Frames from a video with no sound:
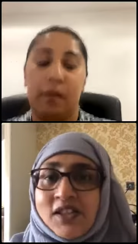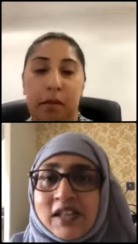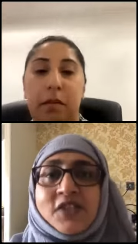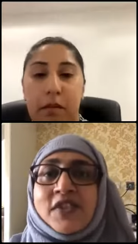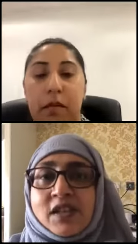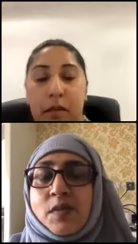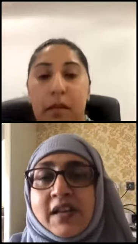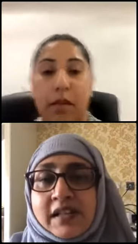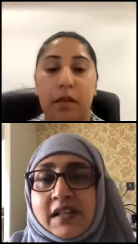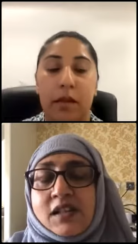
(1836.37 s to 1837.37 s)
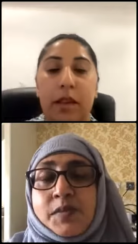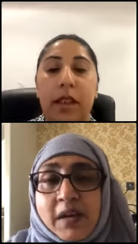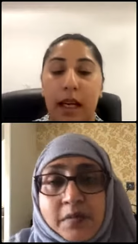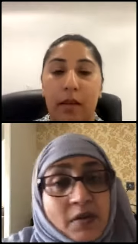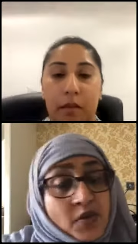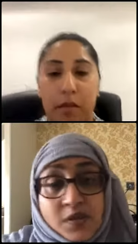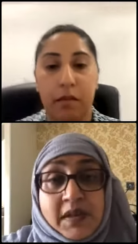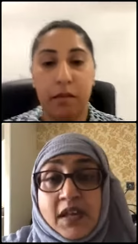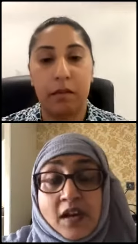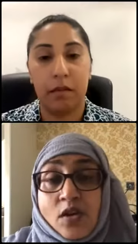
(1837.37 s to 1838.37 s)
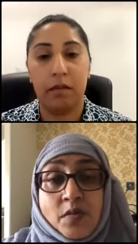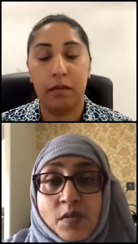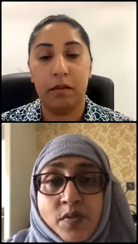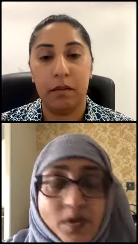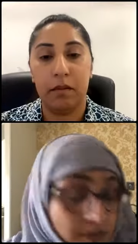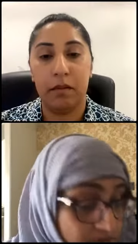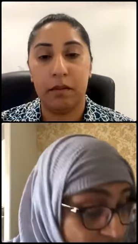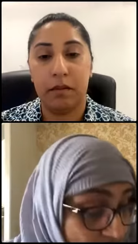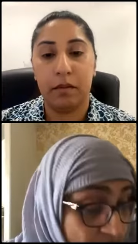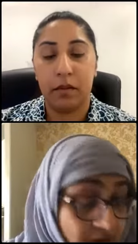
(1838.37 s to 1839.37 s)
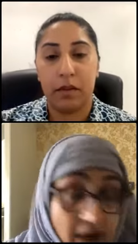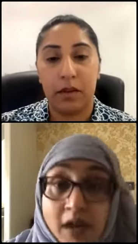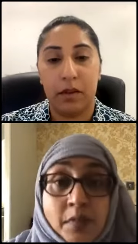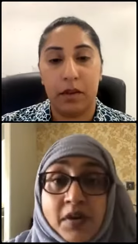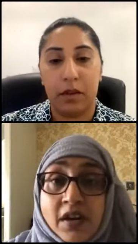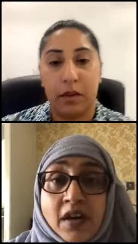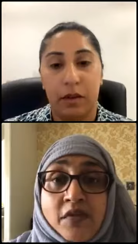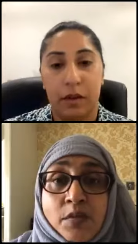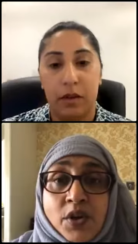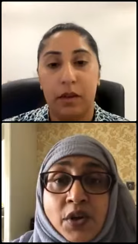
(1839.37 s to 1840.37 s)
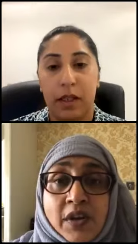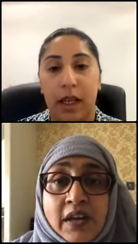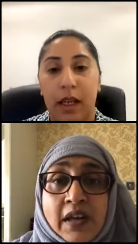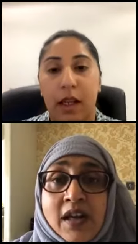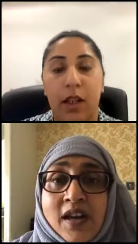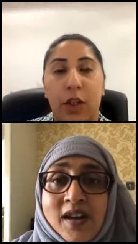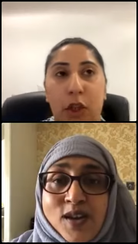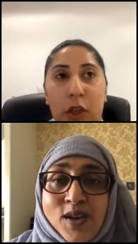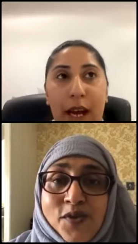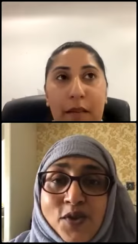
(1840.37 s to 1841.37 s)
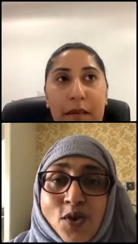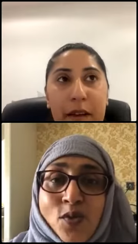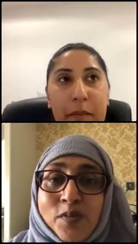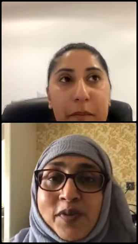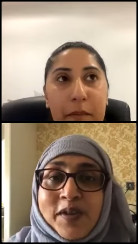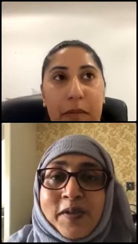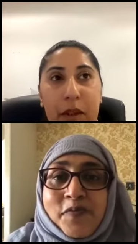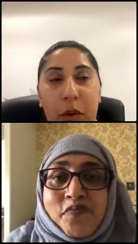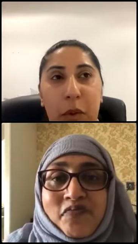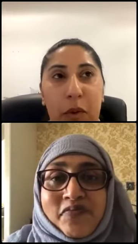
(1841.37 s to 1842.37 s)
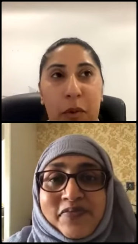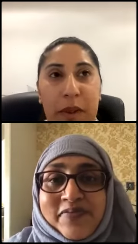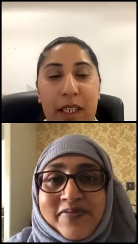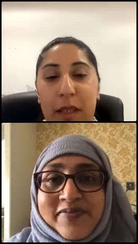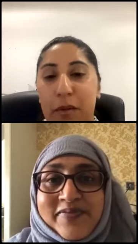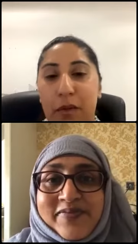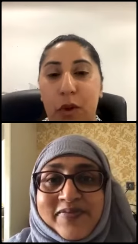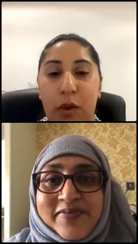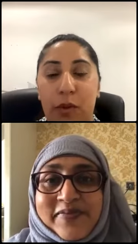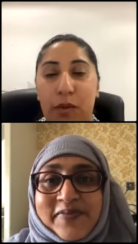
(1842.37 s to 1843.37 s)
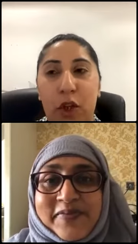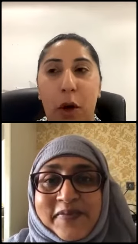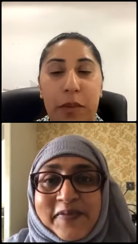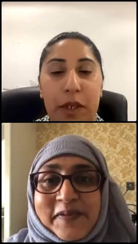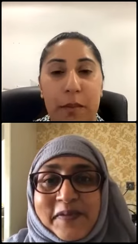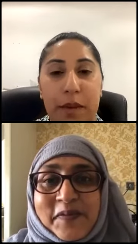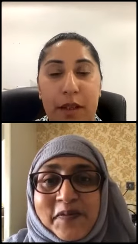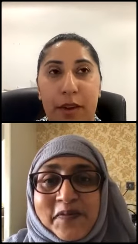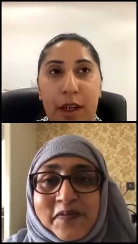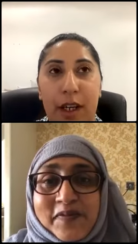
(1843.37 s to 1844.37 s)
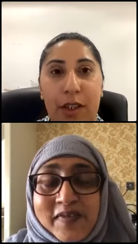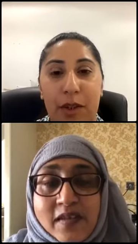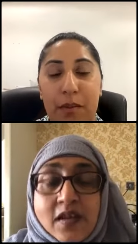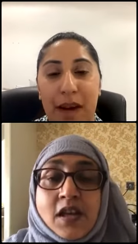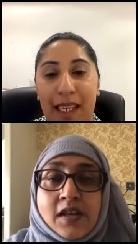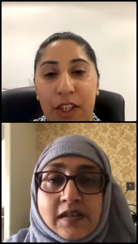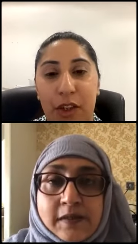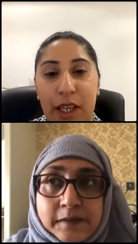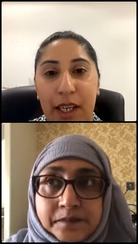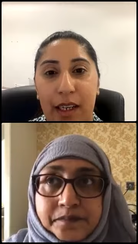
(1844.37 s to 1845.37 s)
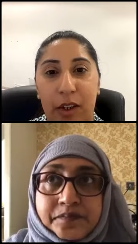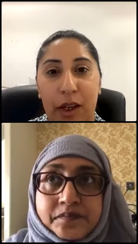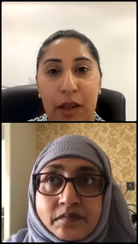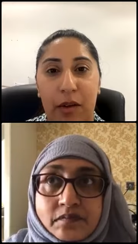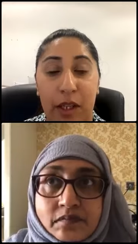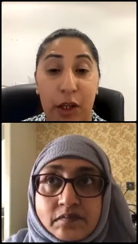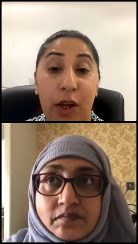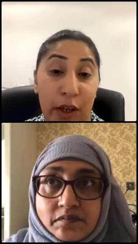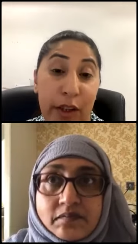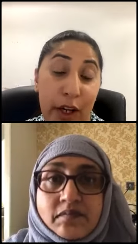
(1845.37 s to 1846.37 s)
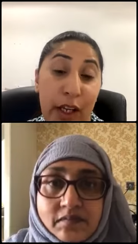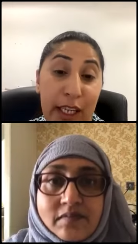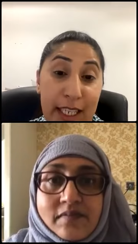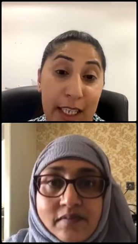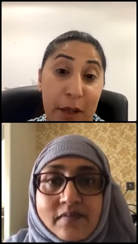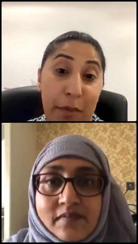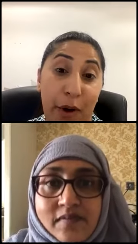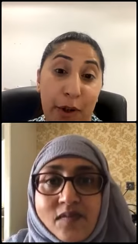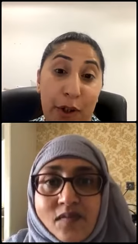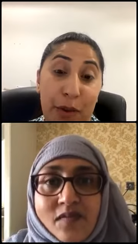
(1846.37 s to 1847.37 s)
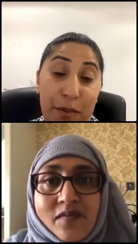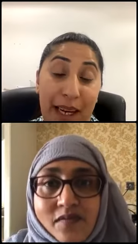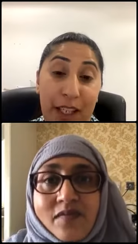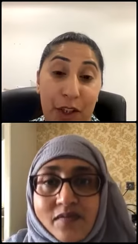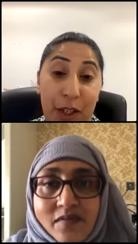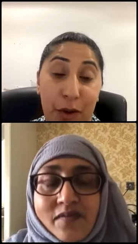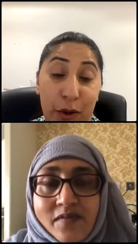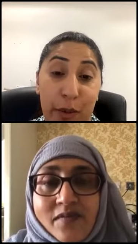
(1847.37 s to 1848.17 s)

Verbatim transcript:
Speaker 1: yes. message that's the reason why i say it's perimenopause yeah. but yeah hormone problems are for ev- anybody and everybody yeah so do you have um,
Speaker 2: what would be some of your top tips in regards to managing the, the holistic approach to managing